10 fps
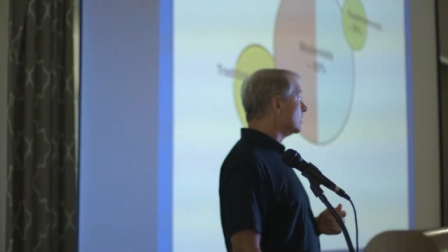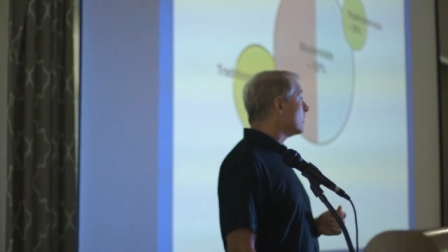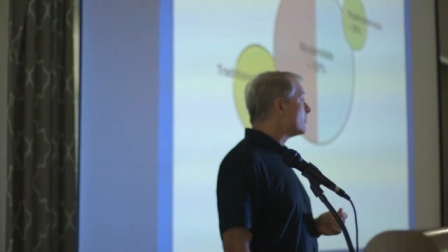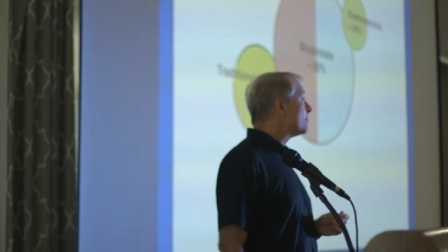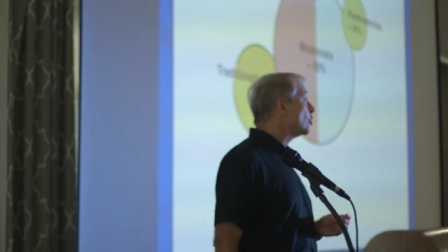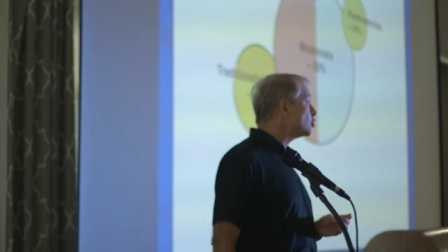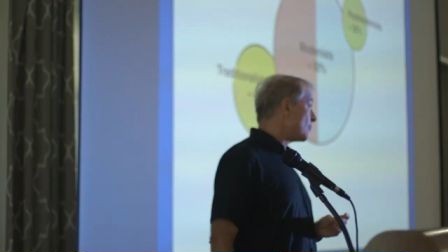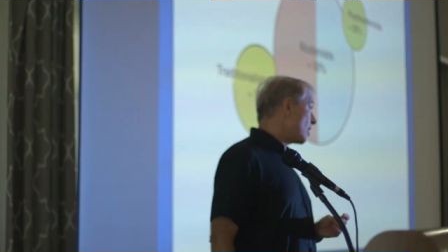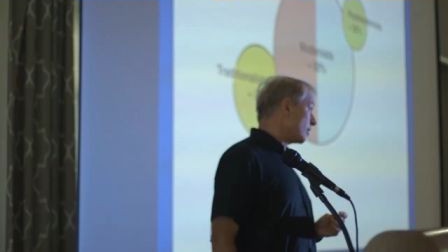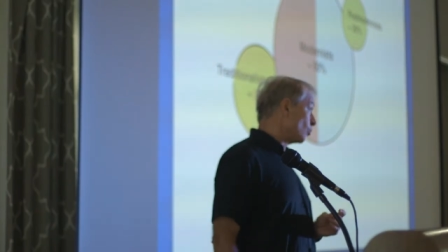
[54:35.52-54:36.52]
of the
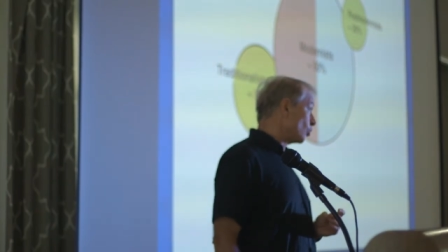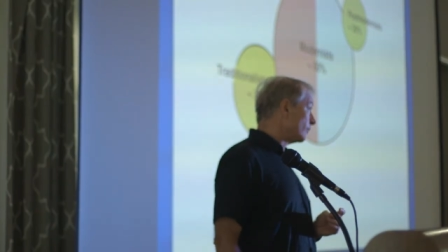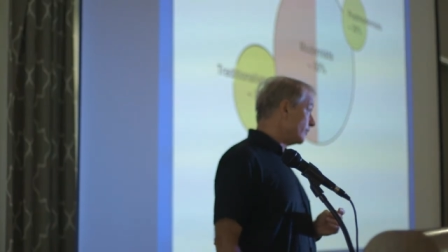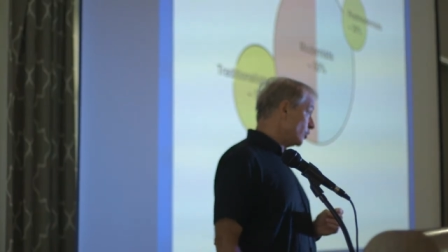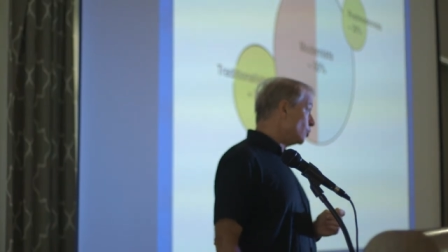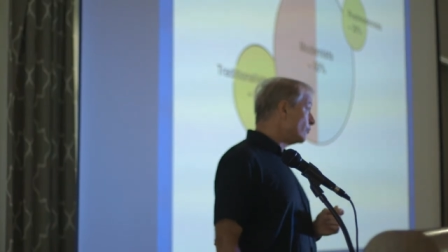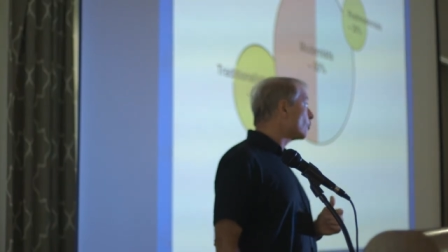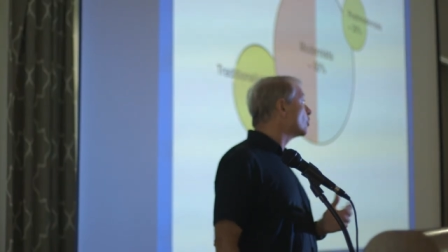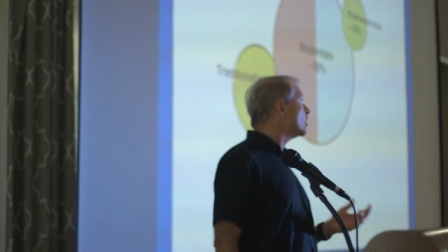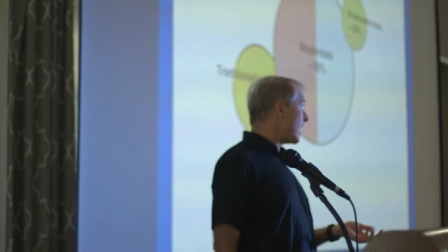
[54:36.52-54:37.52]
postmodern worldview for
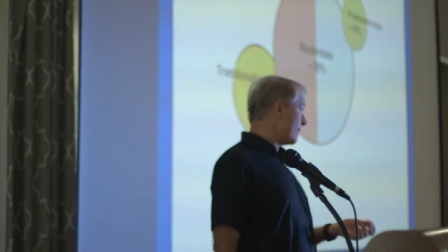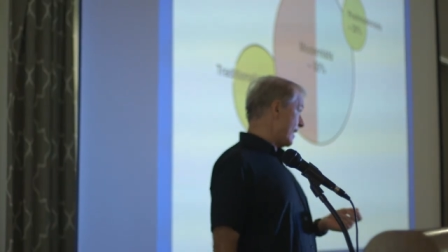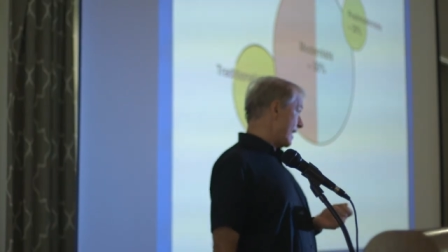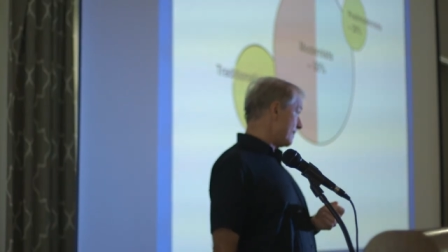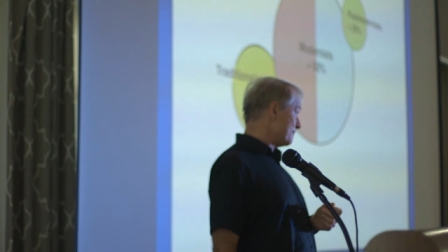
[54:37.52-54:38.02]
good and bad.